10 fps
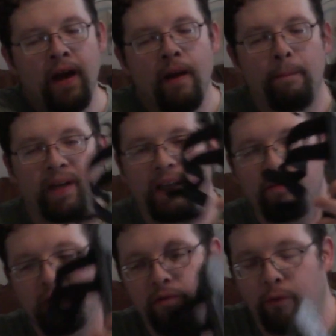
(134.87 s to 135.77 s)
But he was
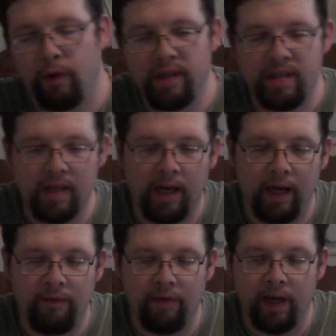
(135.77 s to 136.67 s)
the voice
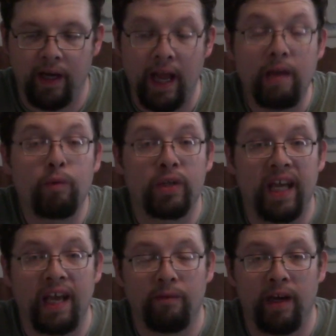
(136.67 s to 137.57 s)
of Edward
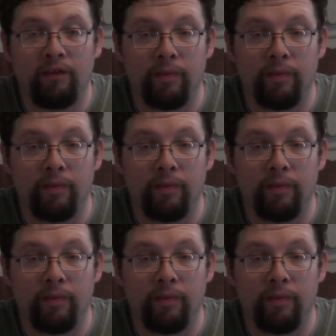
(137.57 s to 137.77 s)
Kenway from